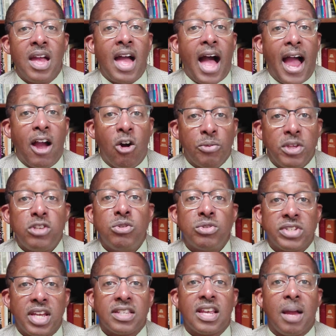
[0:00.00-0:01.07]
I hope that you will
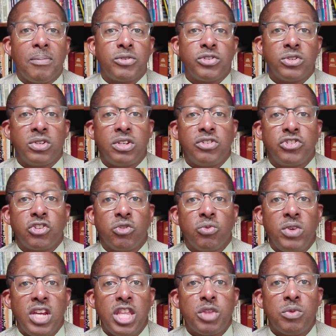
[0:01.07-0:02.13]
take the opportunity to read the